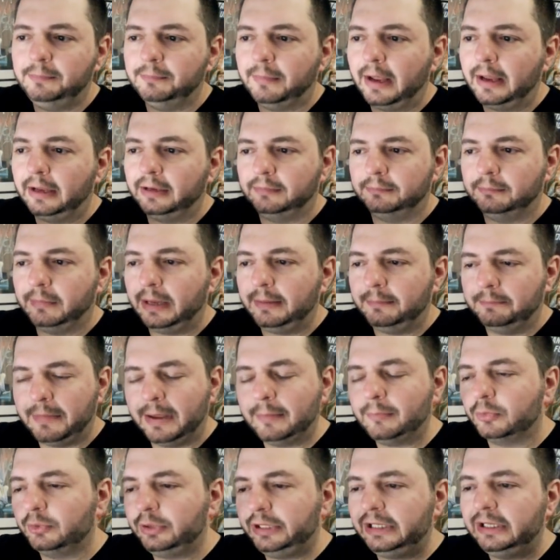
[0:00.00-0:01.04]
My
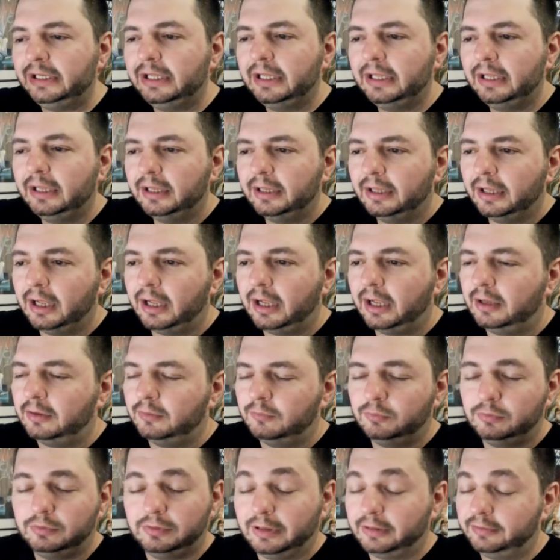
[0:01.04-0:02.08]
memory
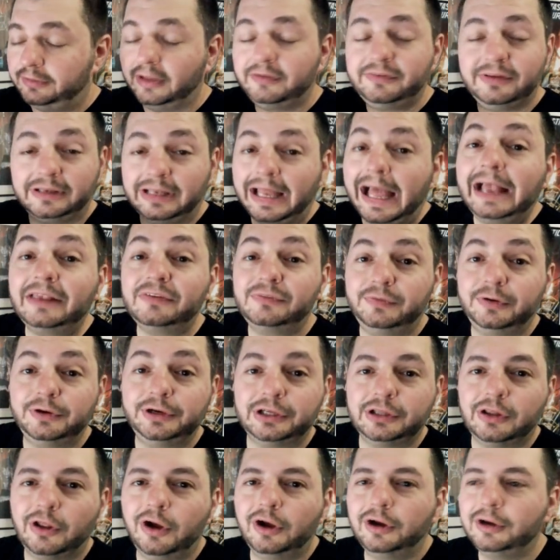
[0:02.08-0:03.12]
doesn't last
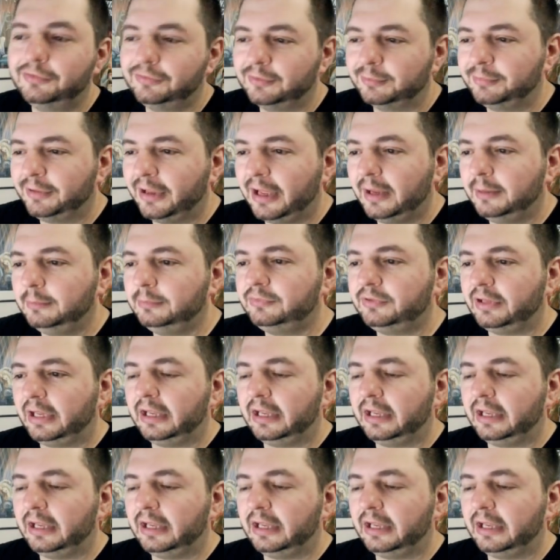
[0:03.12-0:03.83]
very long sometimes,